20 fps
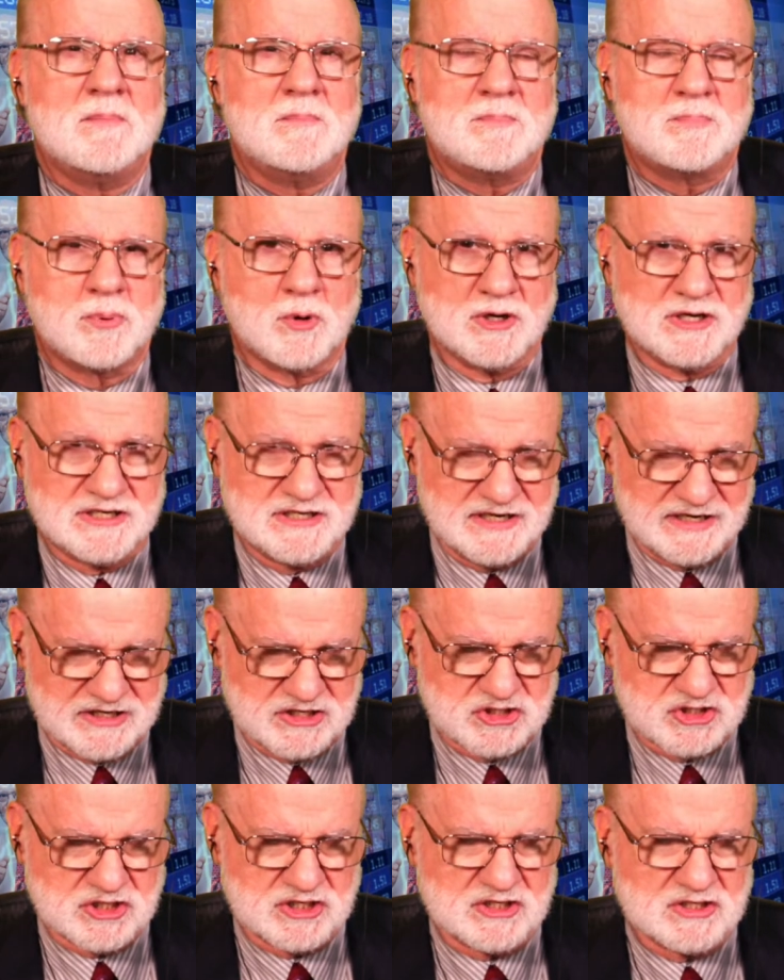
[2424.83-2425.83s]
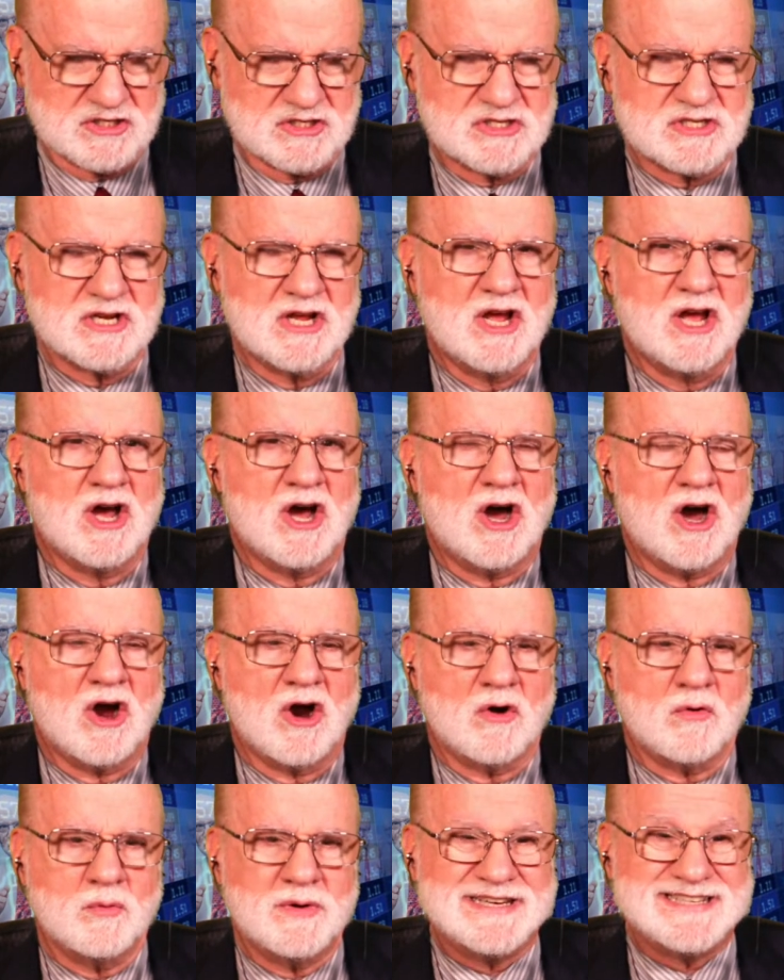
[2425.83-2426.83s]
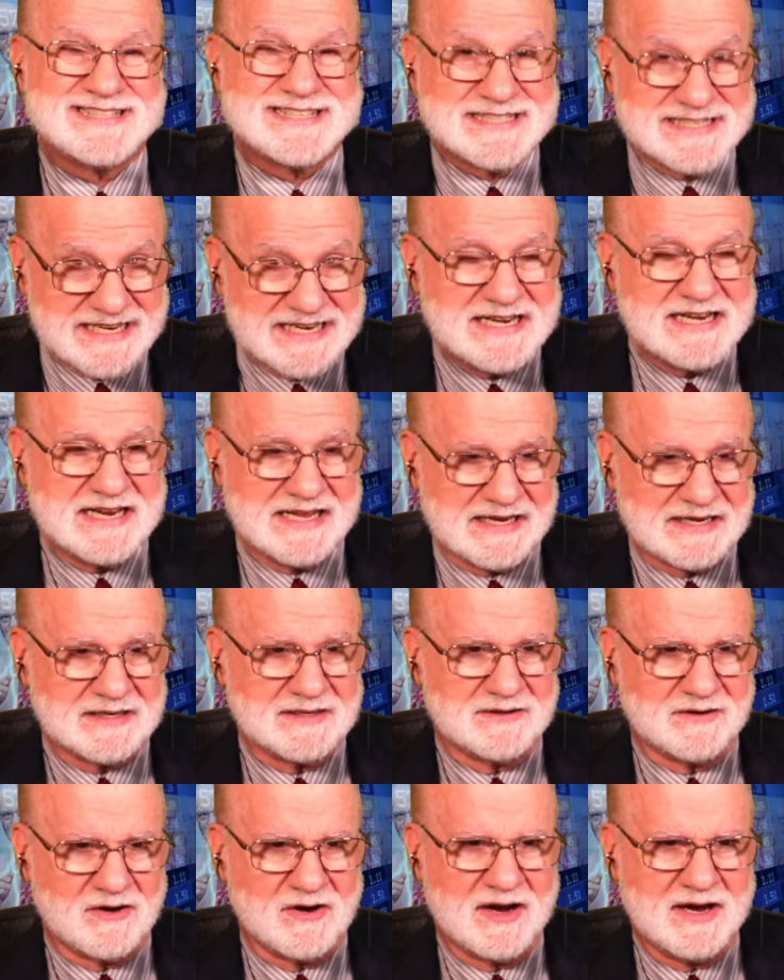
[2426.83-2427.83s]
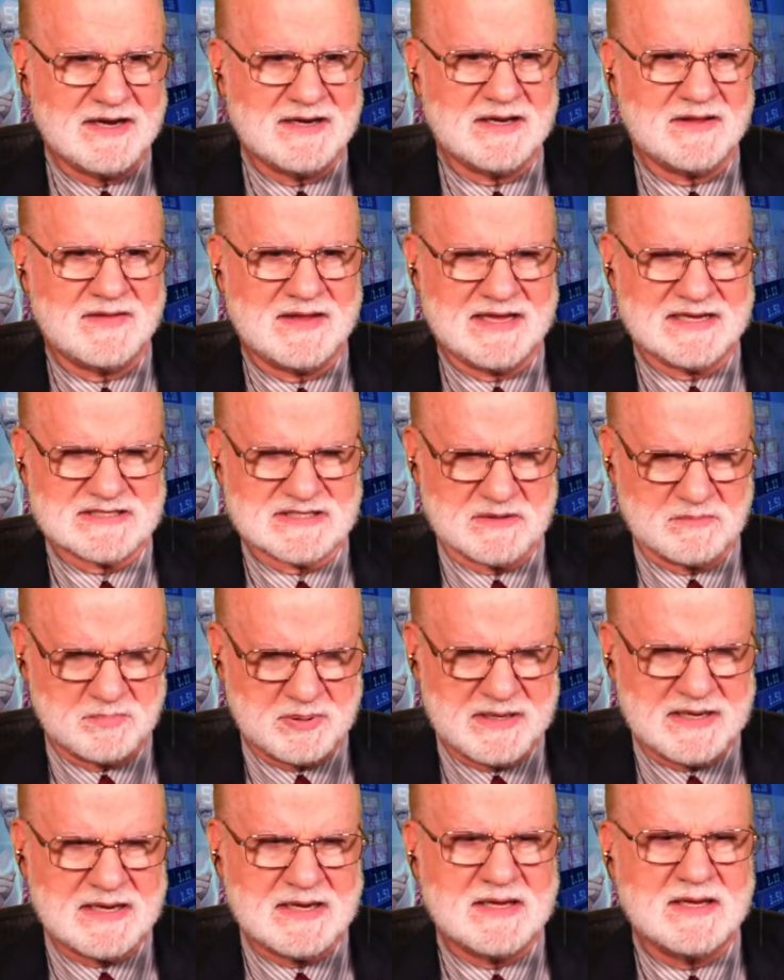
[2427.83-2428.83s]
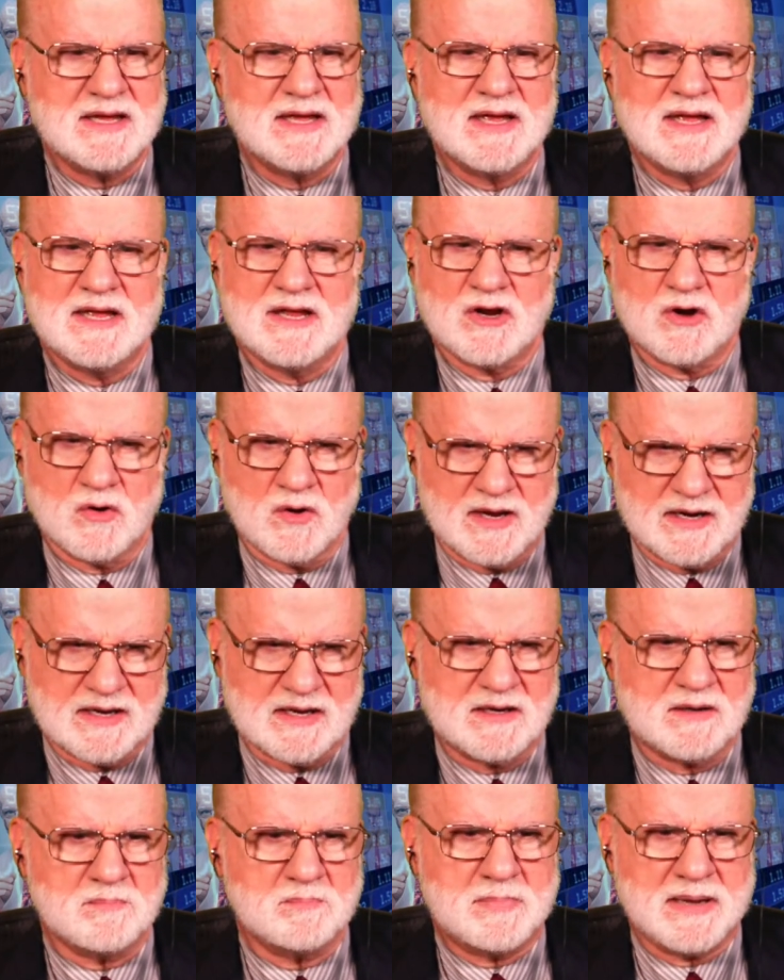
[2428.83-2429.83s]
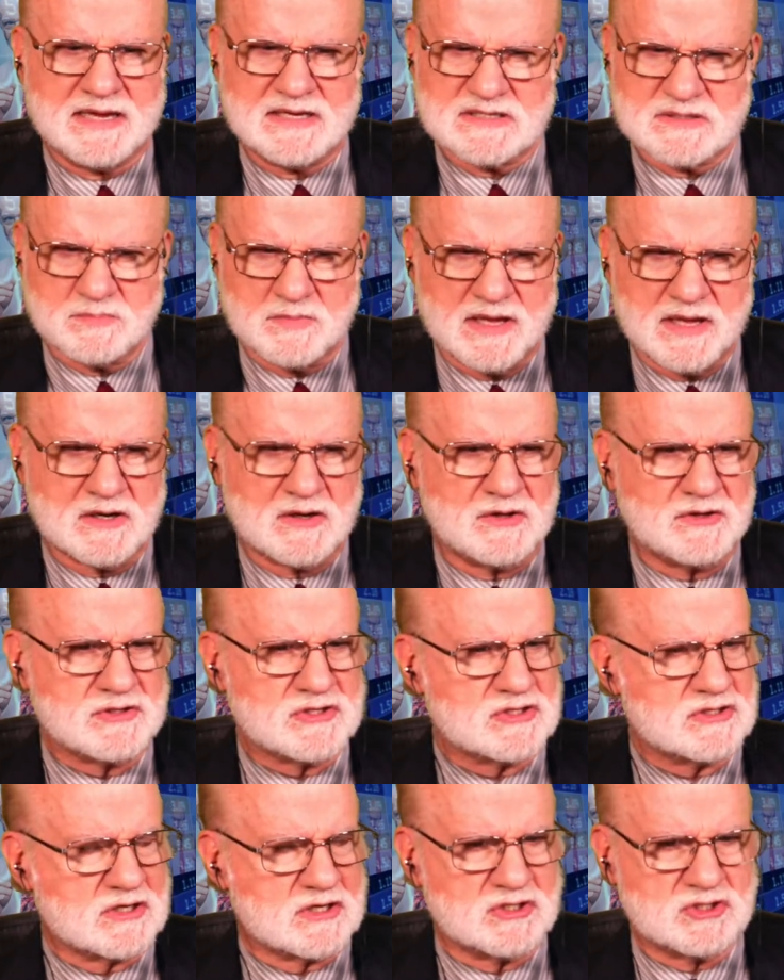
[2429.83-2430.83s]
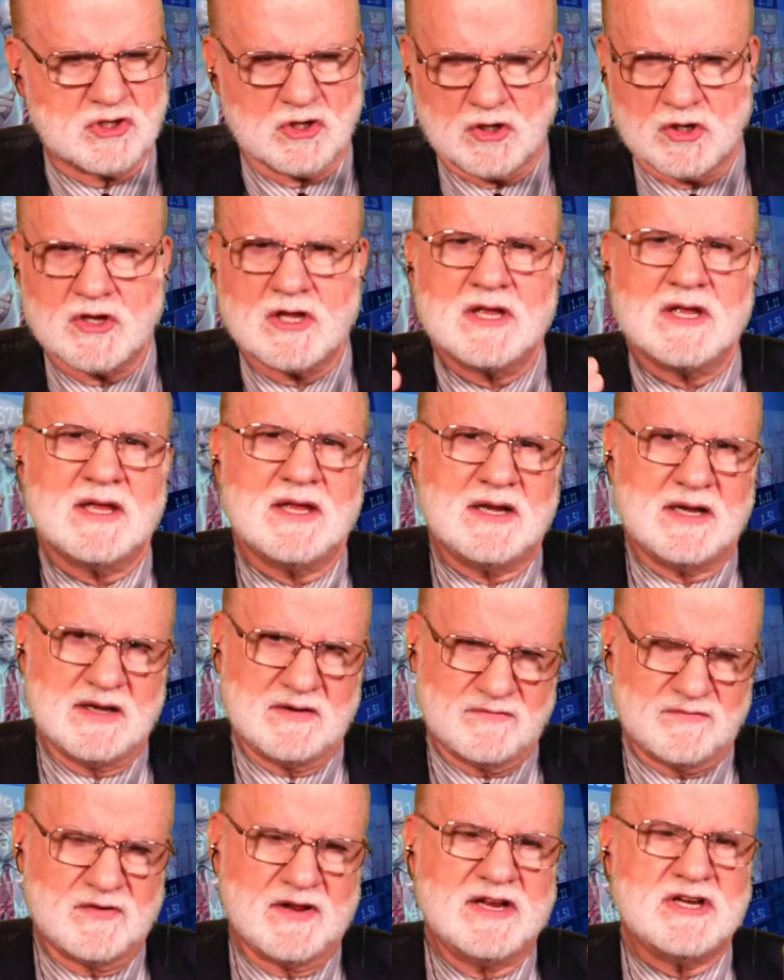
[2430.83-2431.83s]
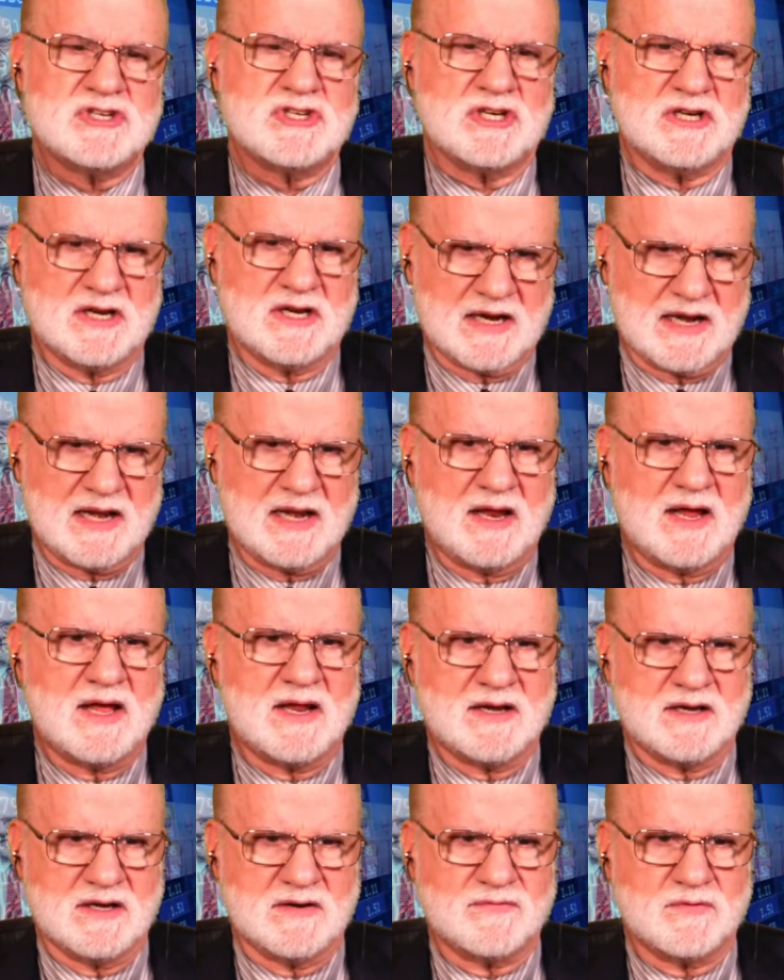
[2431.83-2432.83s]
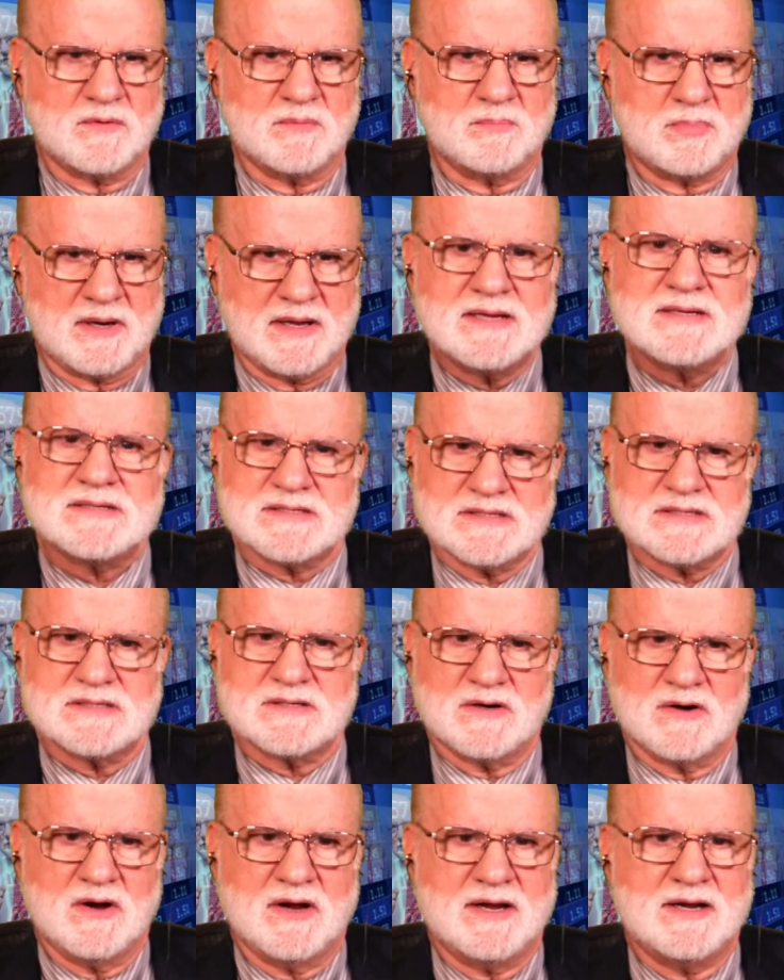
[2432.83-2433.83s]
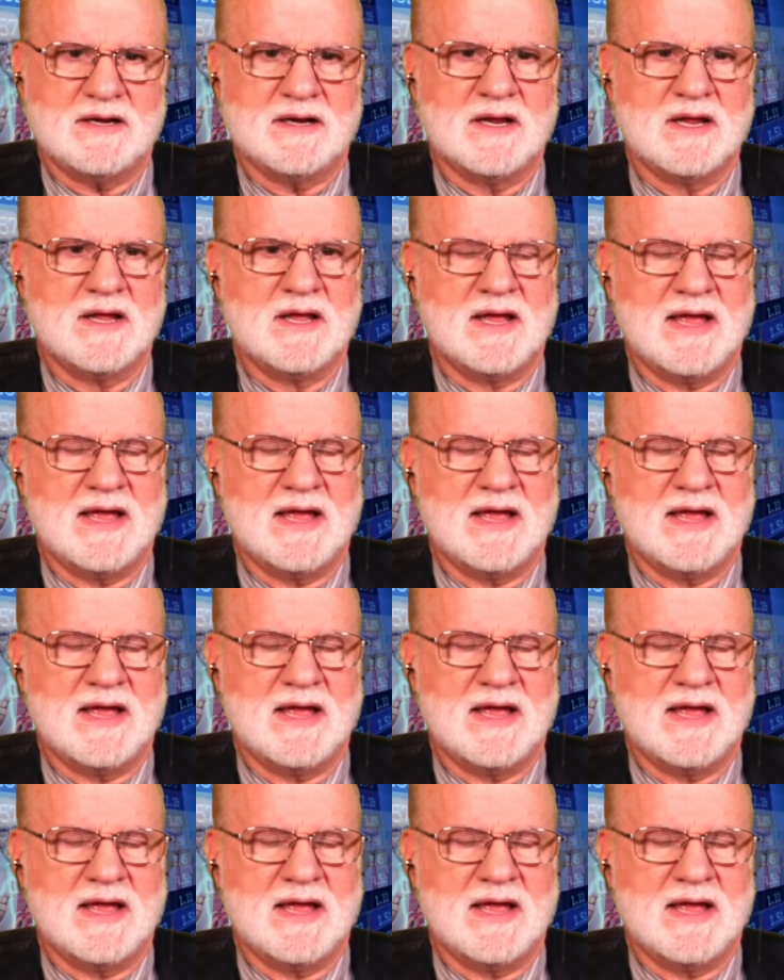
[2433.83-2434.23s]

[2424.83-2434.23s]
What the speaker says: predictions are receding, all right? In the S&P, credit, base metals, because you're looking at inflation in a lot of different places, all right?